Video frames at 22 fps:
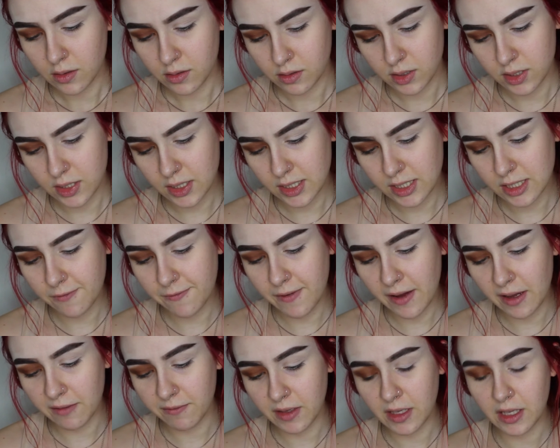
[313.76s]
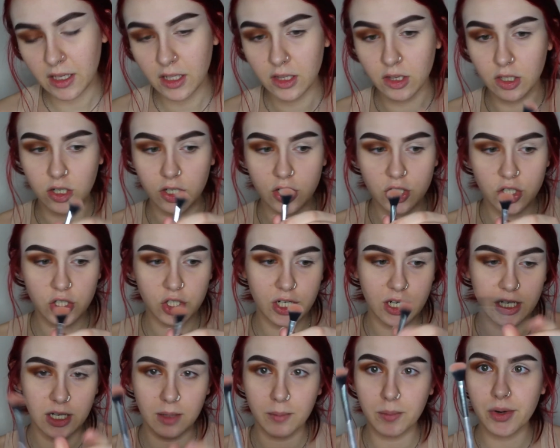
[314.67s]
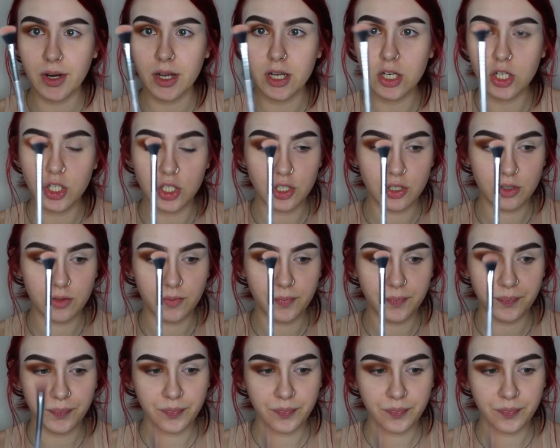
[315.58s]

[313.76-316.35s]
65E large shading brush.